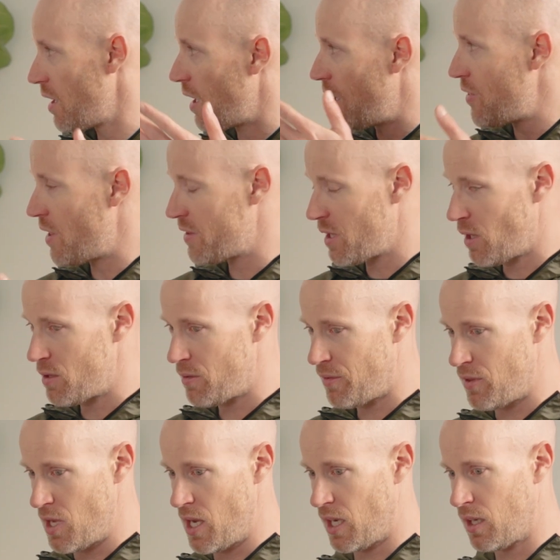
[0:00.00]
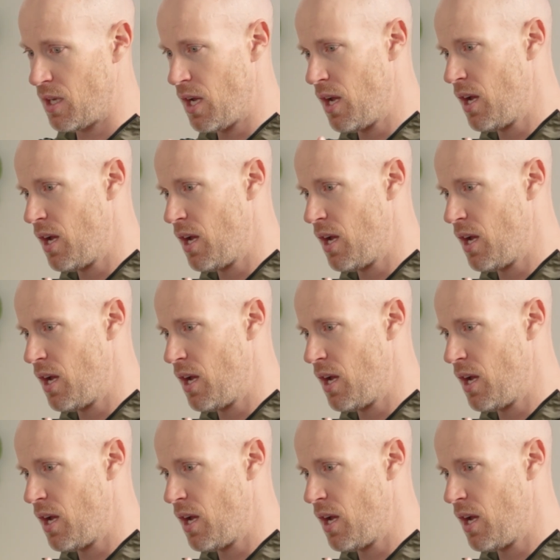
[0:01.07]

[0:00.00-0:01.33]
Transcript: And then the other thing